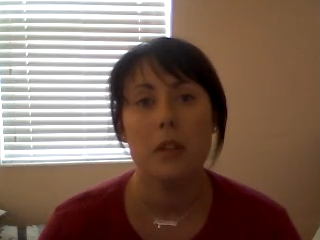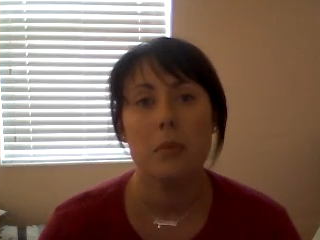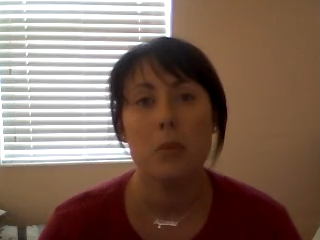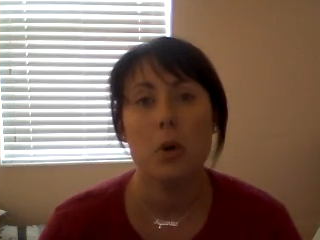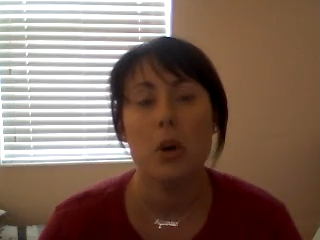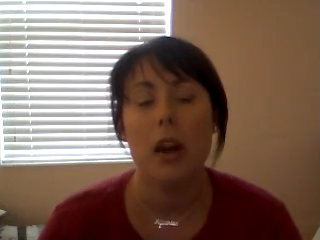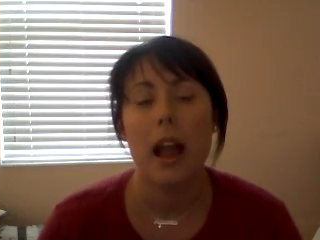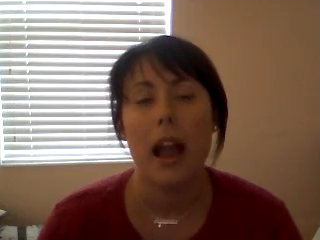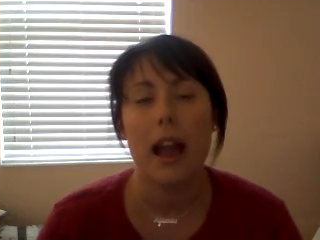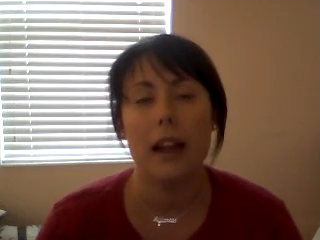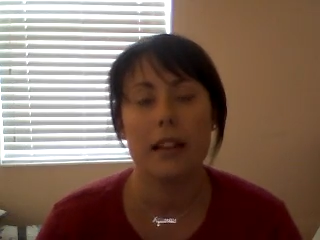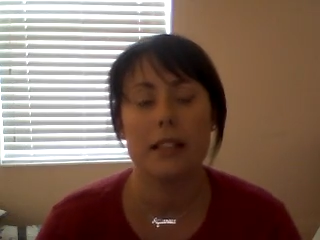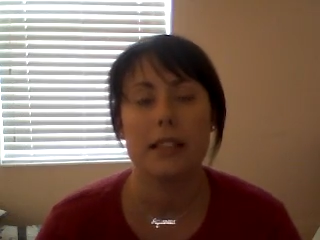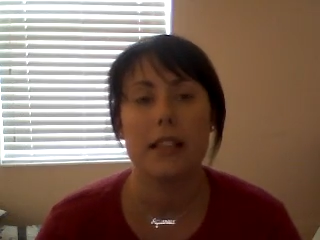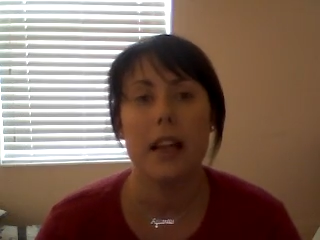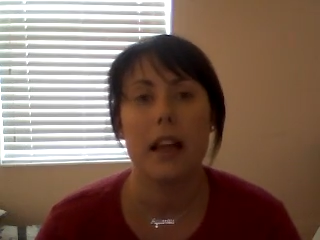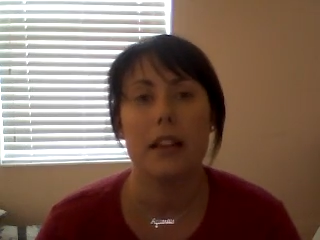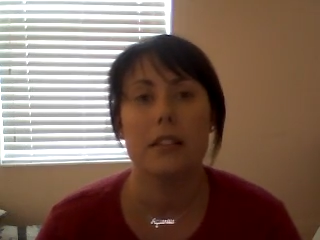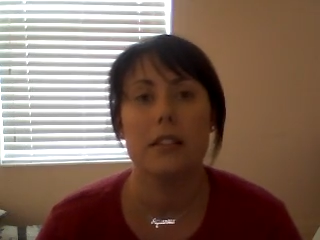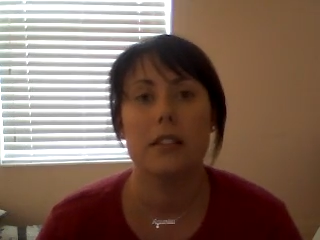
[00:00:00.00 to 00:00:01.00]
the more
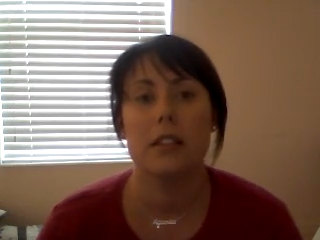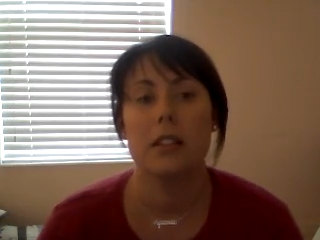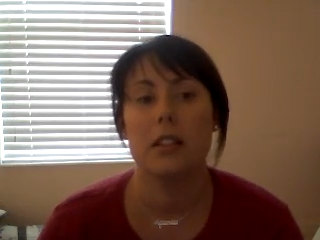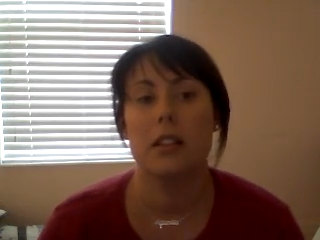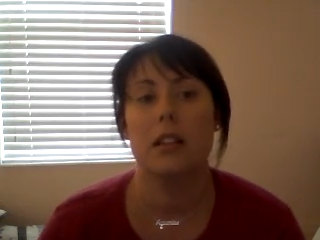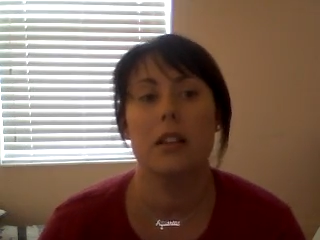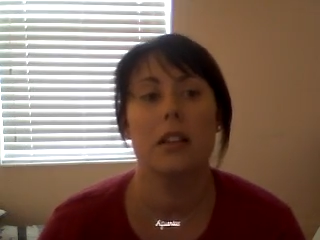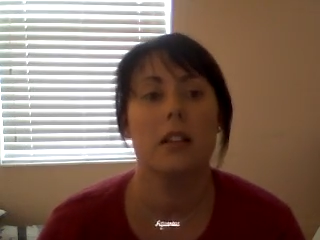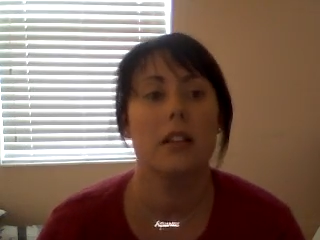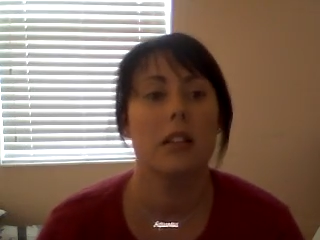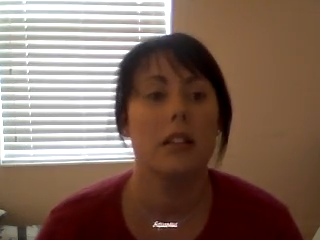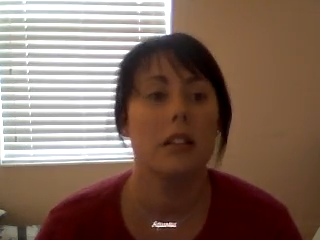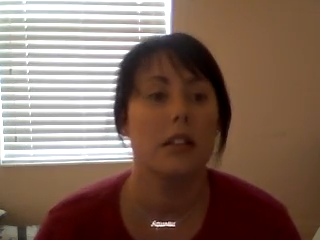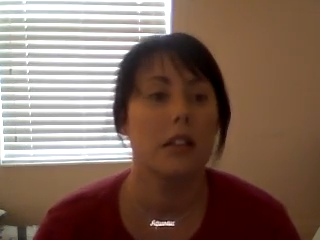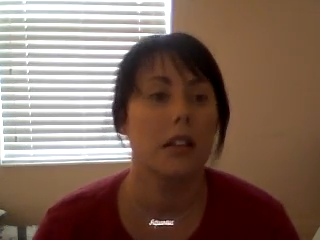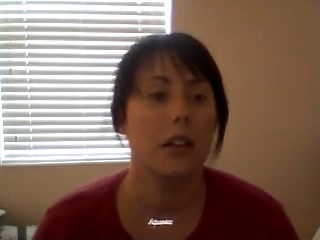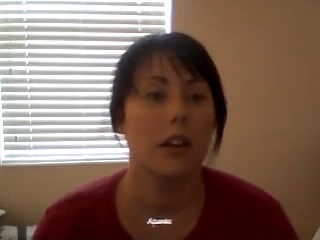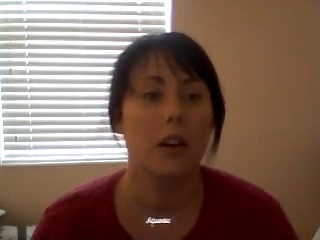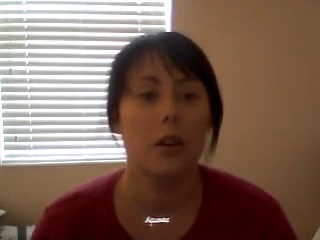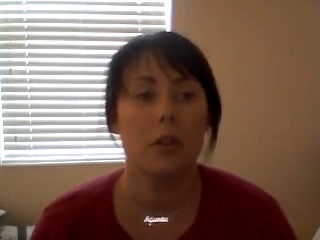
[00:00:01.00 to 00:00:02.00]
access to,
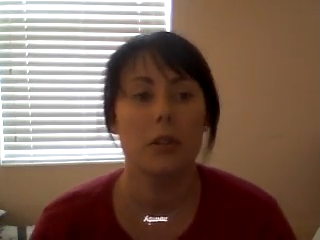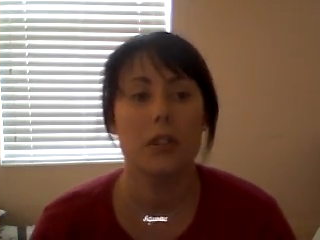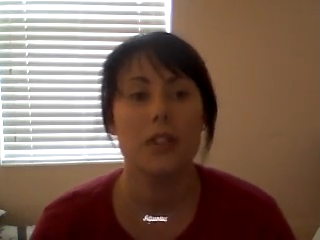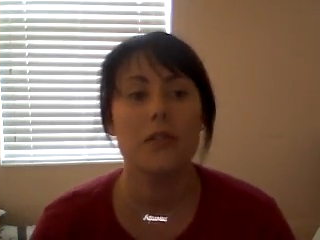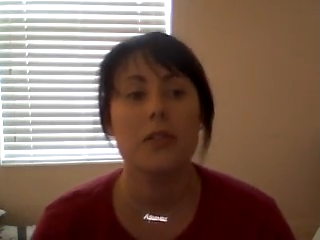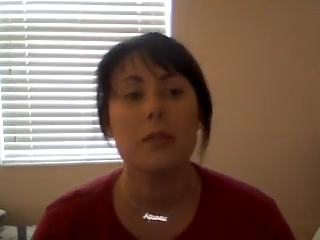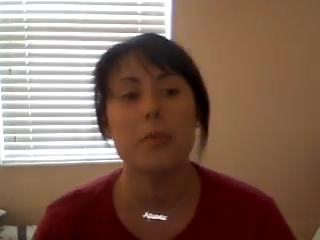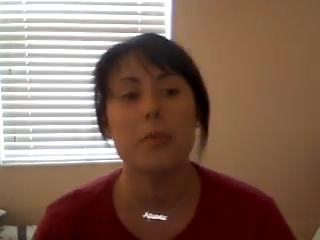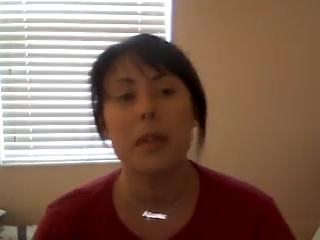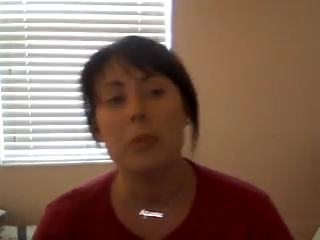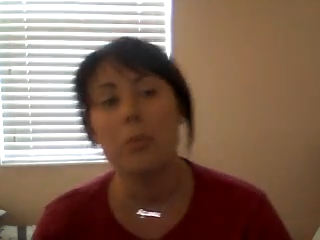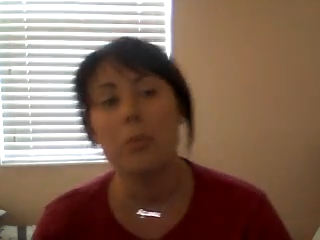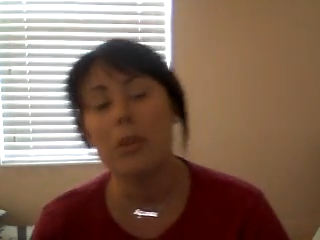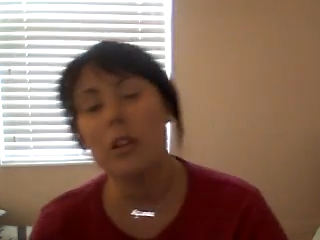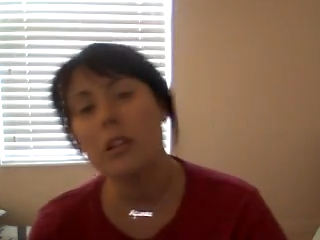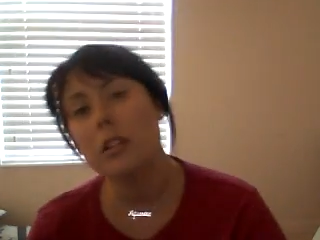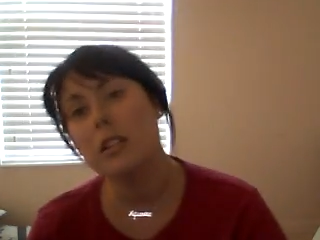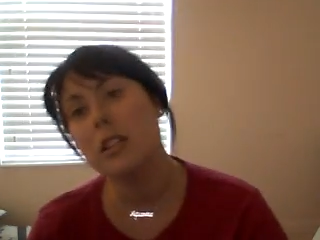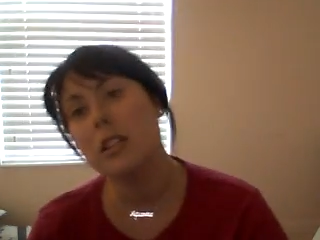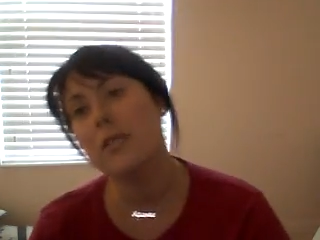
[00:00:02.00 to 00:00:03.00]
you know, different
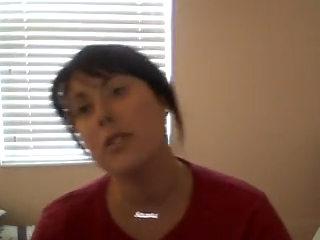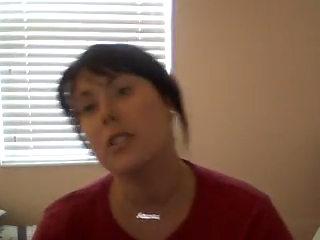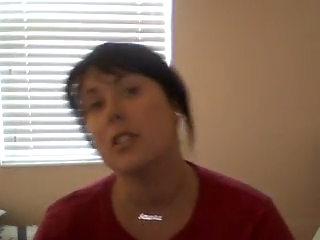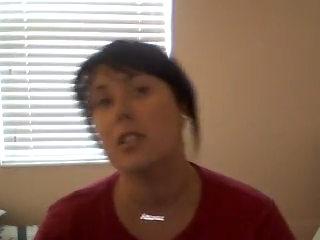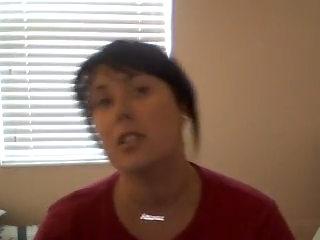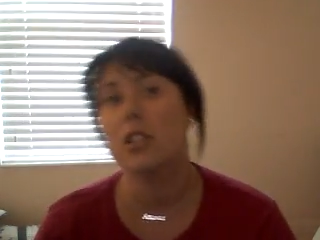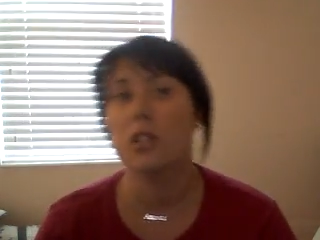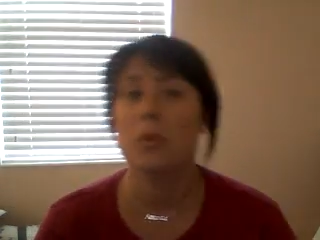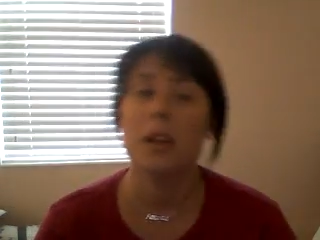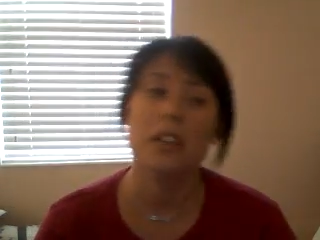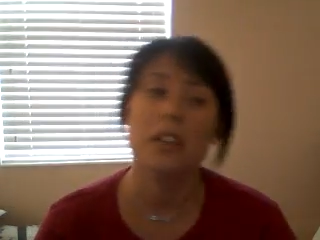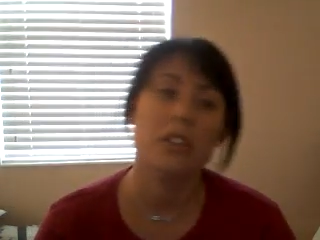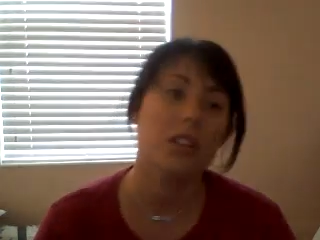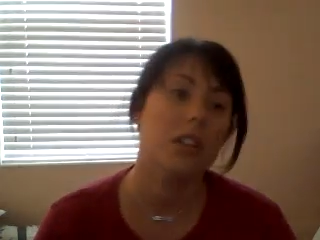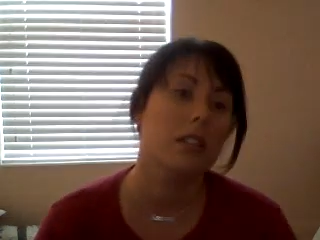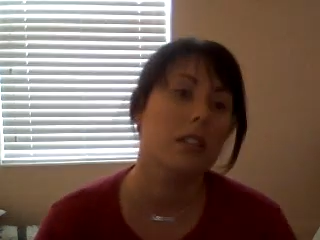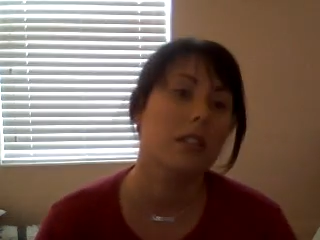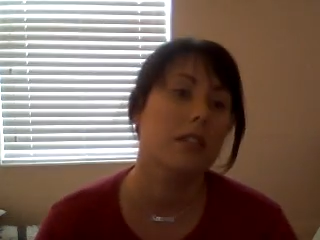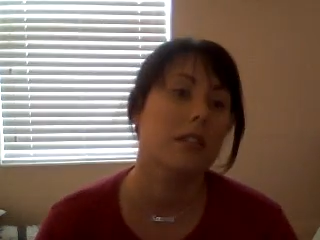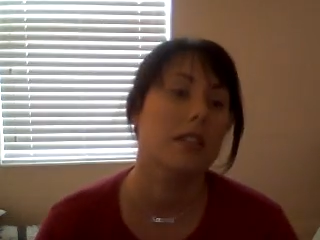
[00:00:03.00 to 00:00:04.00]
people in different
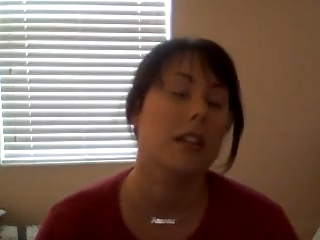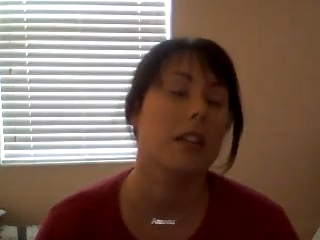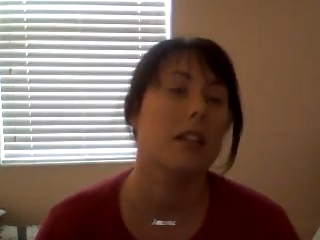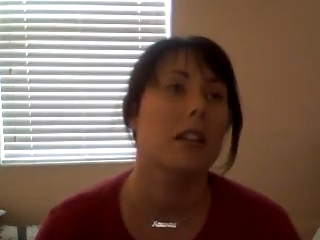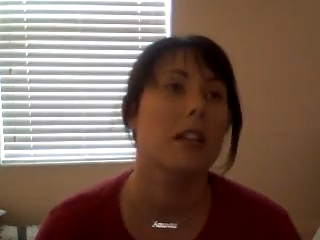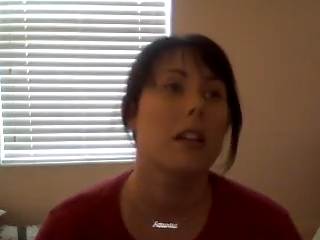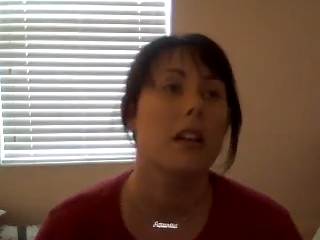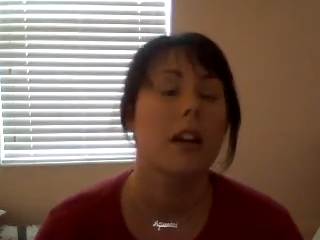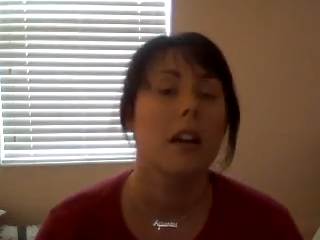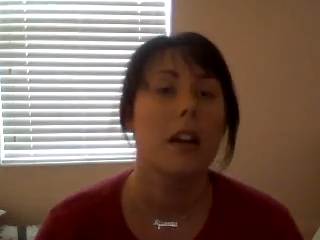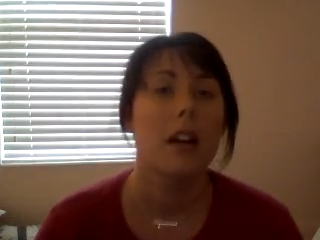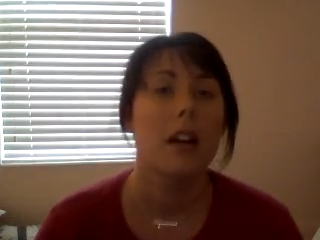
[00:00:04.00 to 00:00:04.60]
situations and